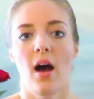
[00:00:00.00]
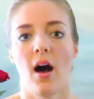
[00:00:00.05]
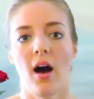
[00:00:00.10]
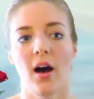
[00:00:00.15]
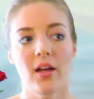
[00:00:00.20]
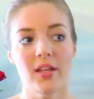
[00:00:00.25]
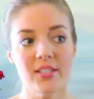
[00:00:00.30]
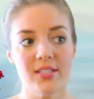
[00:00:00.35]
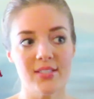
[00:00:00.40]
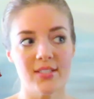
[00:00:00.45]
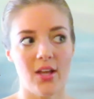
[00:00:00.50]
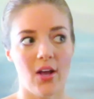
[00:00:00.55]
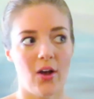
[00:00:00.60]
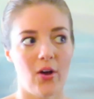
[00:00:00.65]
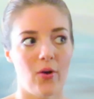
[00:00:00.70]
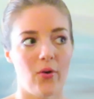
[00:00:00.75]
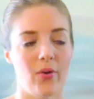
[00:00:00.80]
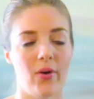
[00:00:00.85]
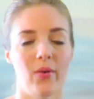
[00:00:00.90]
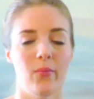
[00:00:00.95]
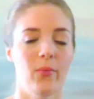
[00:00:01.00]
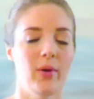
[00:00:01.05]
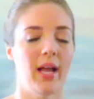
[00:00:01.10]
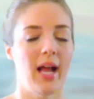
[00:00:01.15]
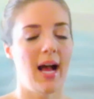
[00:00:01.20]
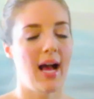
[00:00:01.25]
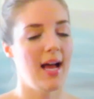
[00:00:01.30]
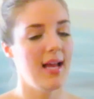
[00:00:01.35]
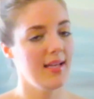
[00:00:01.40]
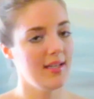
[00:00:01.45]
Also,
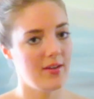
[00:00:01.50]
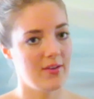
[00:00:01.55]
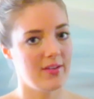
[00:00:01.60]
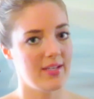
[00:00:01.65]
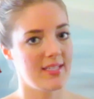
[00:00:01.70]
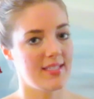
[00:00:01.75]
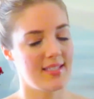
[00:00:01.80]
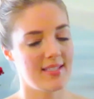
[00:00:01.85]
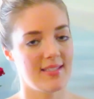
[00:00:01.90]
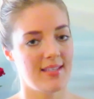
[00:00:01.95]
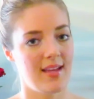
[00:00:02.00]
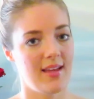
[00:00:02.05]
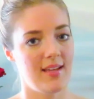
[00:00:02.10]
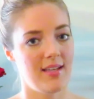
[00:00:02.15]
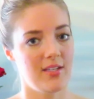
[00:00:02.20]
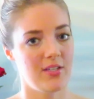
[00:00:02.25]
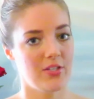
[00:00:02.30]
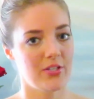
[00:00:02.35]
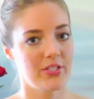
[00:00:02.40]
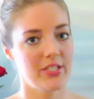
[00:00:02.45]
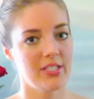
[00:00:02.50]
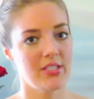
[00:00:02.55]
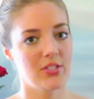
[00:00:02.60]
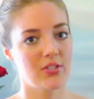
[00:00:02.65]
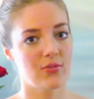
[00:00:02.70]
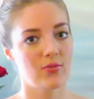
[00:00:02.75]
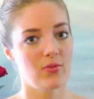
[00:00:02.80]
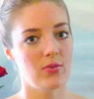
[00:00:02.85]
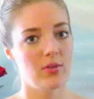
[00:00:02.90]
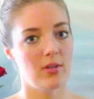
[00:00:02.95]
what I notice is that in nursing
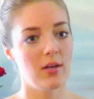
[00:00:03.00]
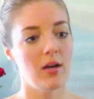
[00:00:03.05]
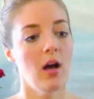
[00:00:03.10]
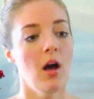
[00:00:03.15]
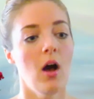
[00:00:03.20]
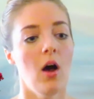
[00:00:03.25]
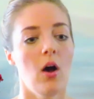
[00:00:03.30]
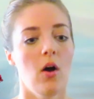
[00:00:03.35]
school,